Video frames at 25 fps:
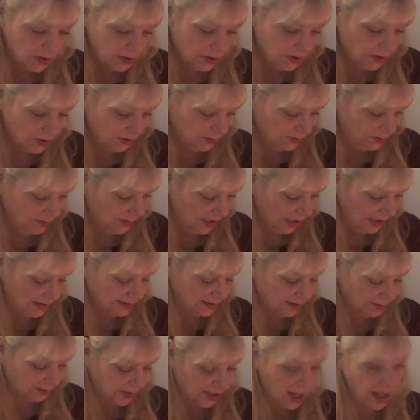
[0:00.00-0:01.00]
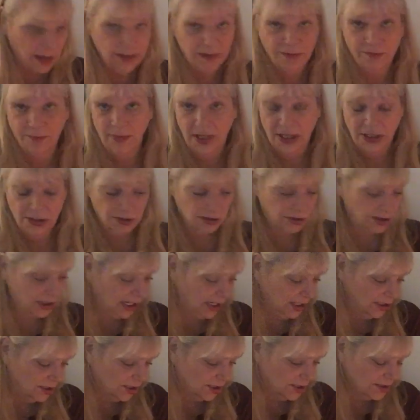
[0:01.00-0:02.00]
to make some kind of major
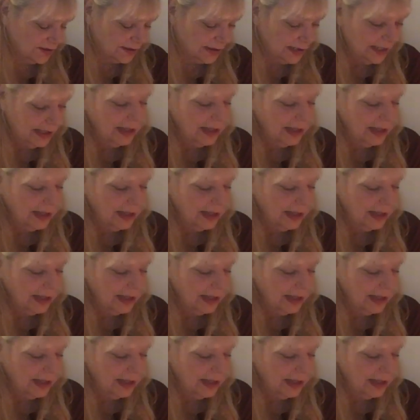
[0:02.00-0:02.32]
changes.